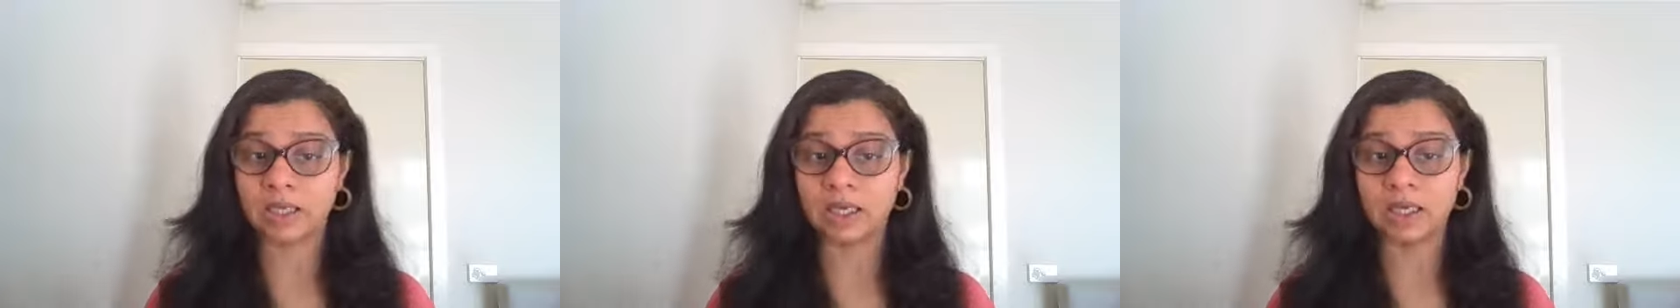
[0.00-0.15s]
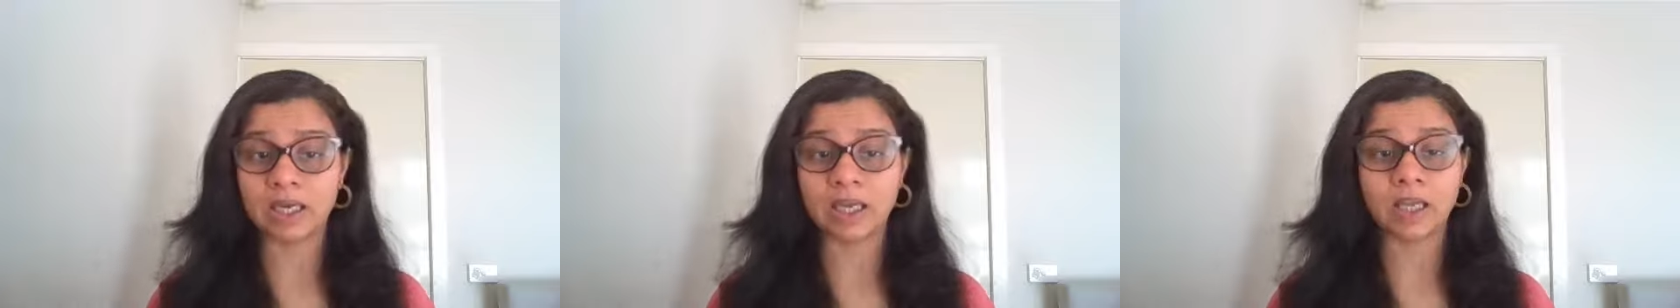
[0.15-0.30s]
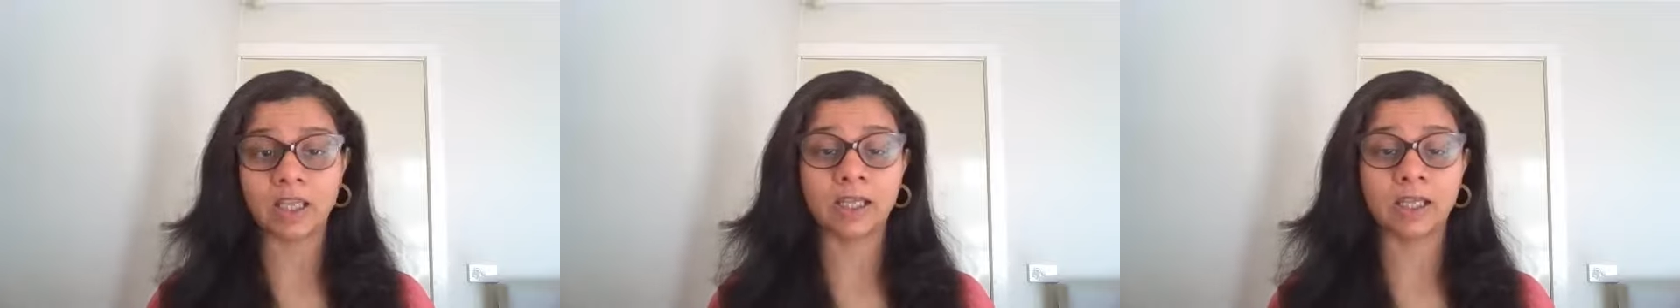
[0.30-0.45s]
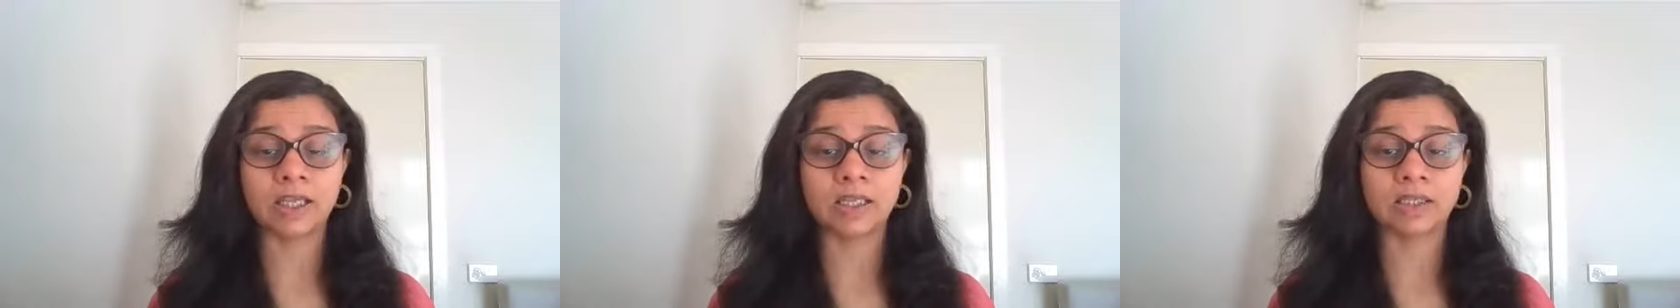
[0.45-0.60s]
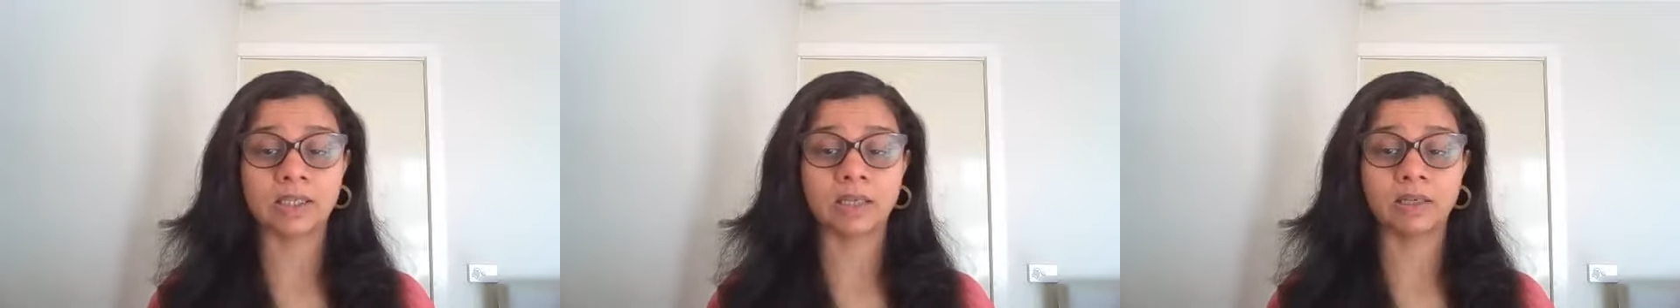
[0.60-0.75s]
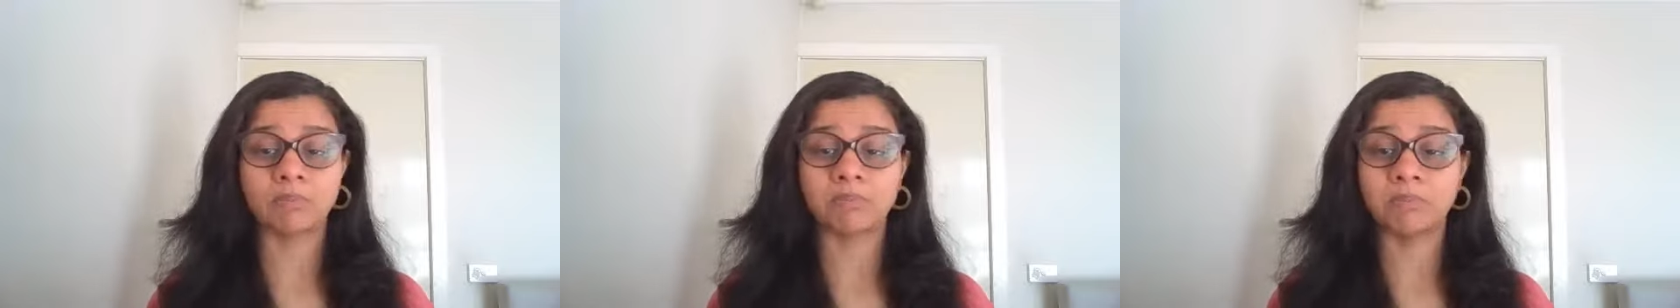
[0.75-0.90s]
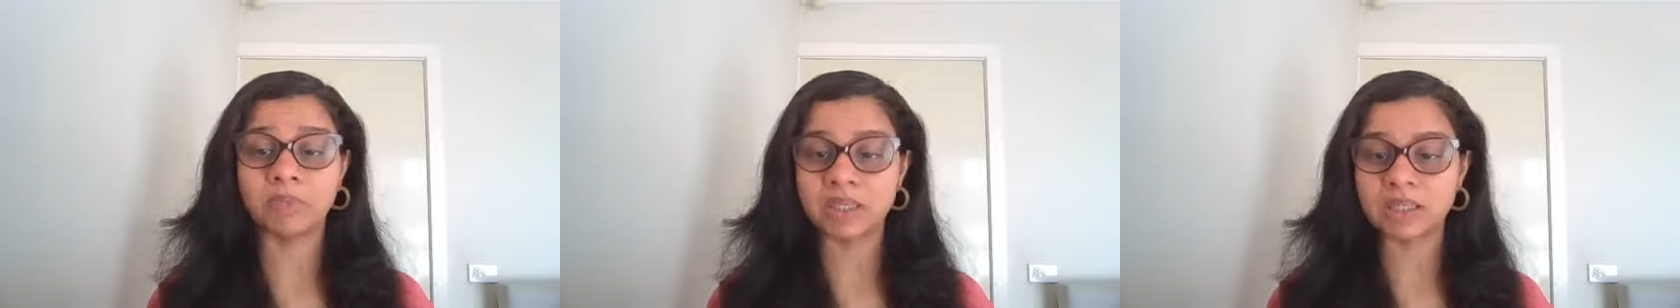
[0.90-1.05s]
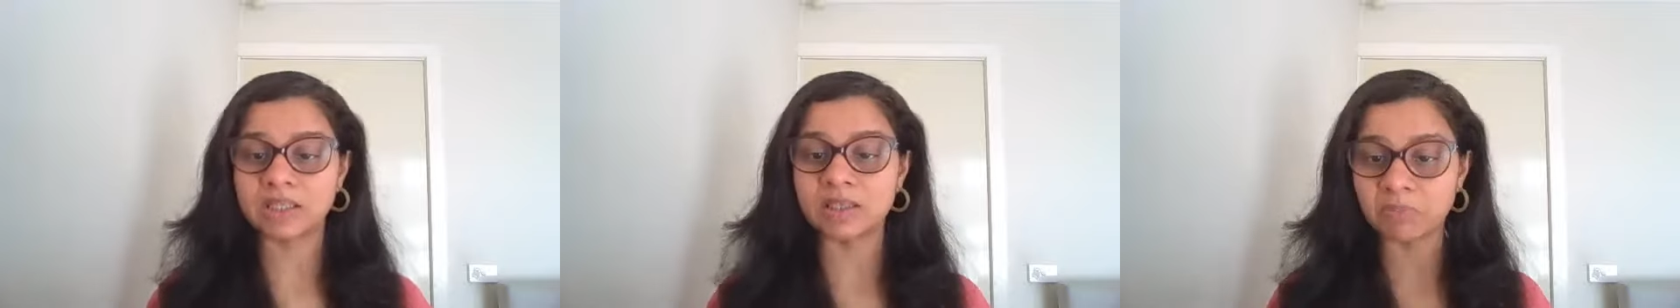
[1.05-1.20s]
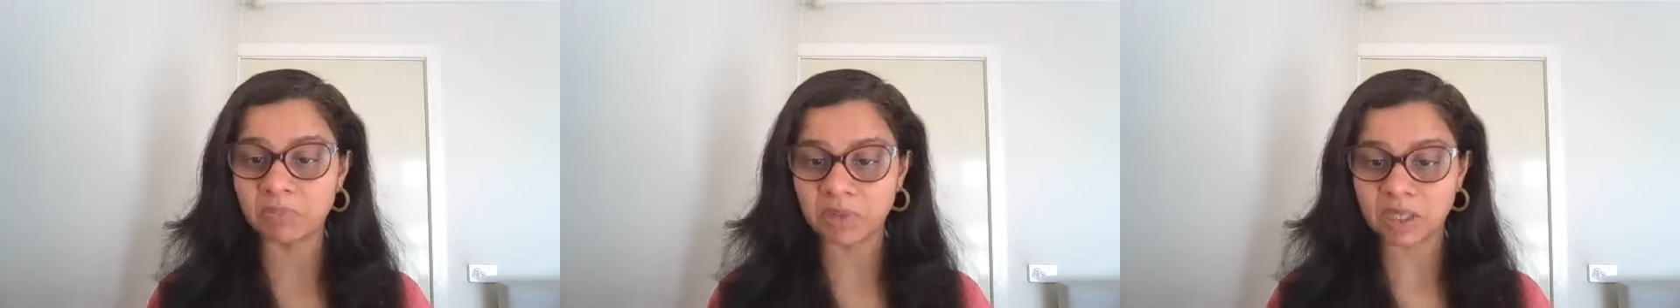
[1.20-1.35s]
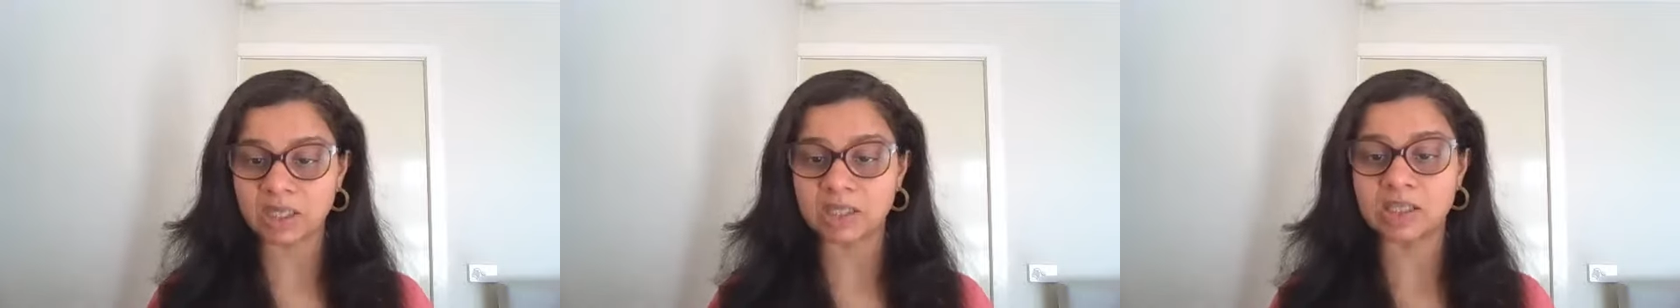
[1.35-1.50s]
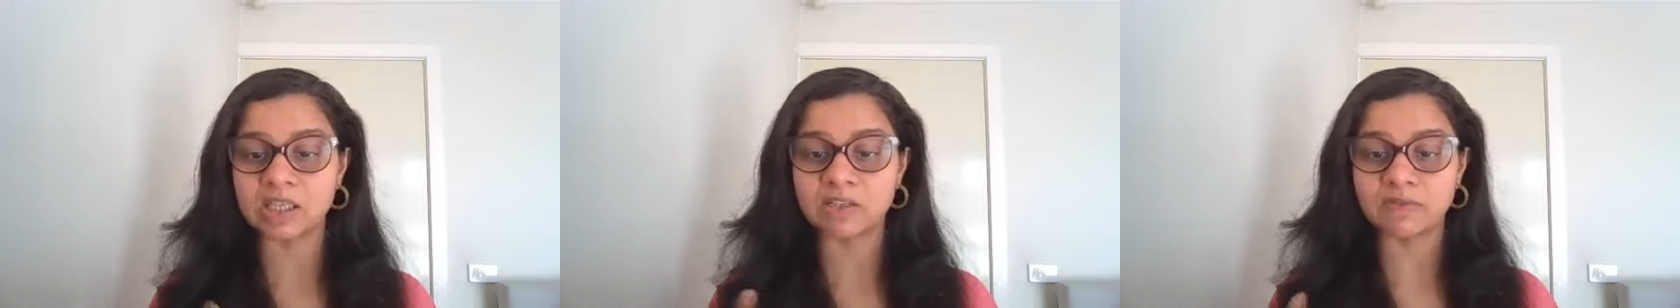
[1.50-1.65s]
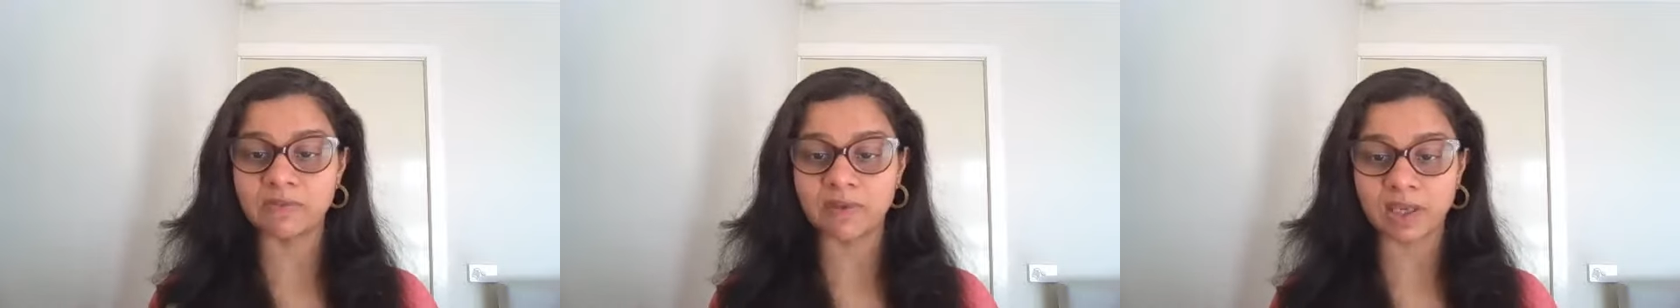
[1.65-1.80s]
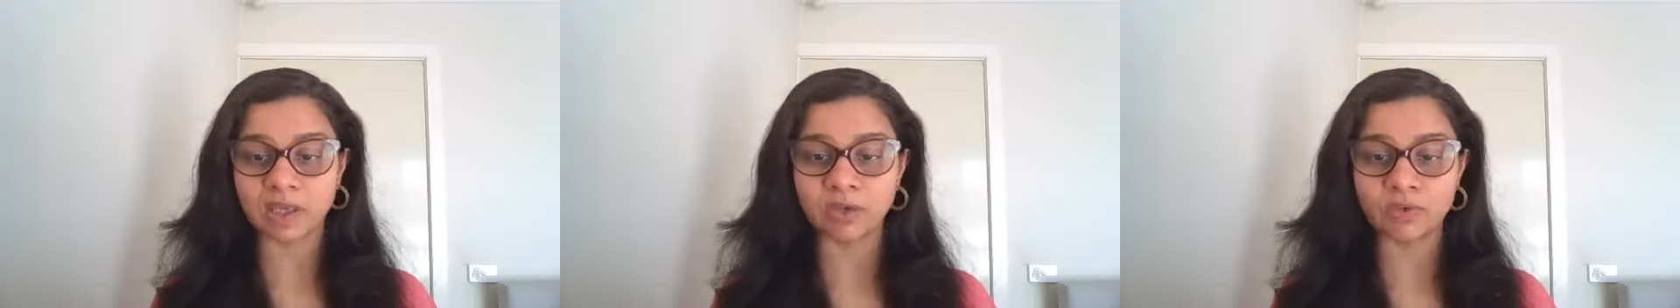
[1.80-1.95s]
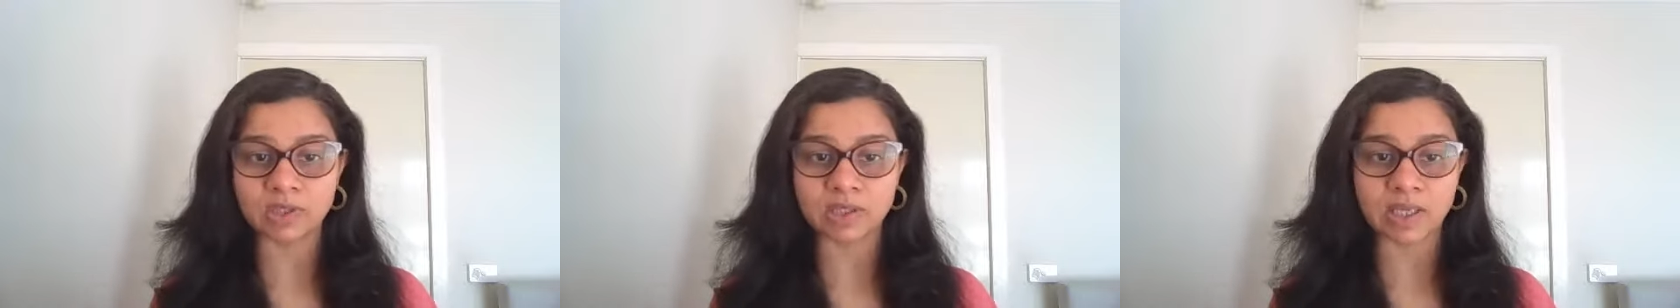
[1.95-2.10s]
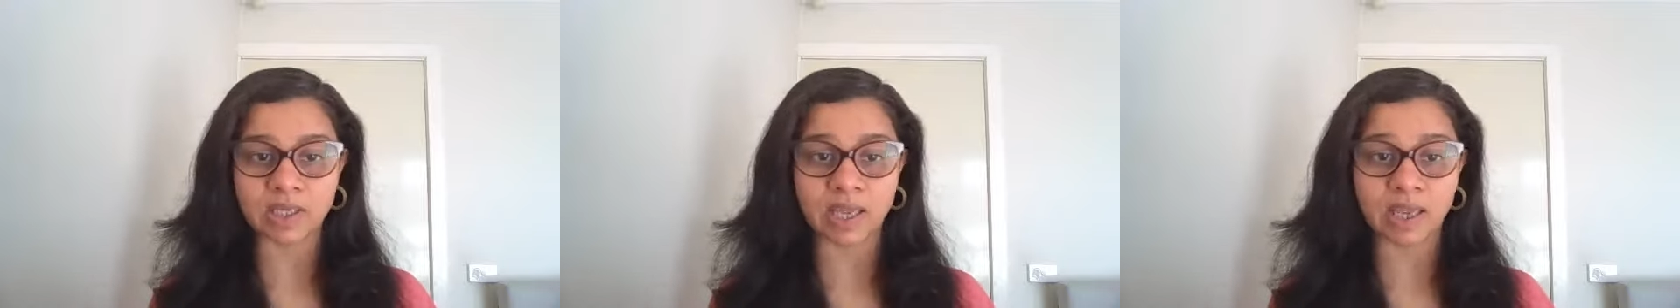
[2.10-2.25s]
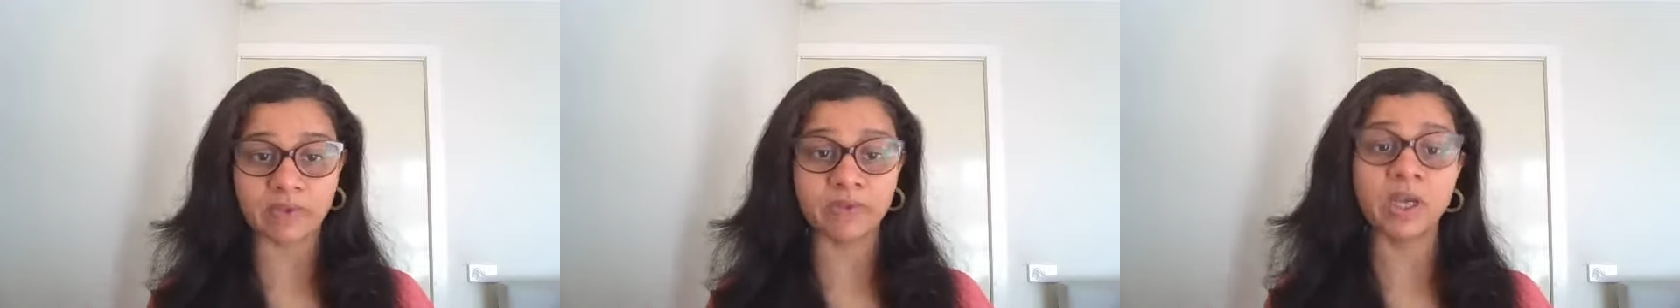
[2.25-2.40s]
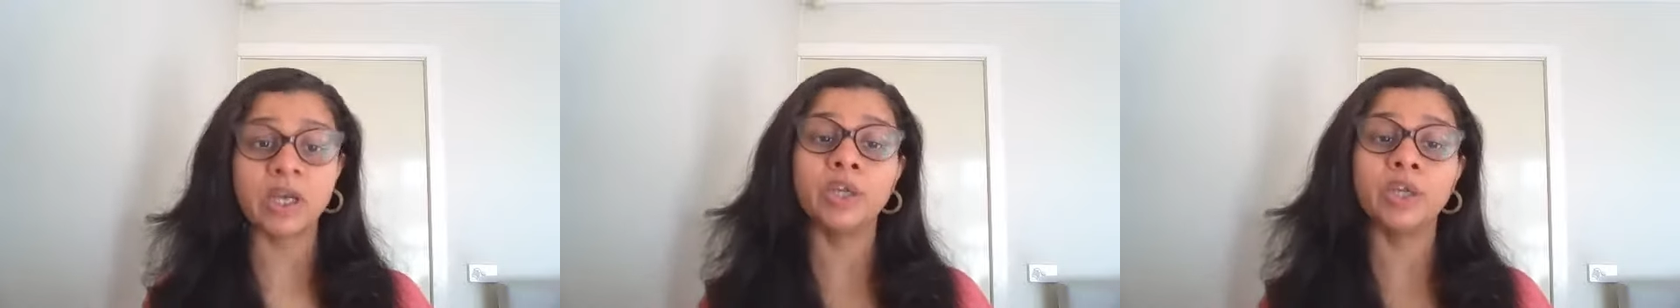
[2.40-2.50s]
Like I said, bits and pieces where you save,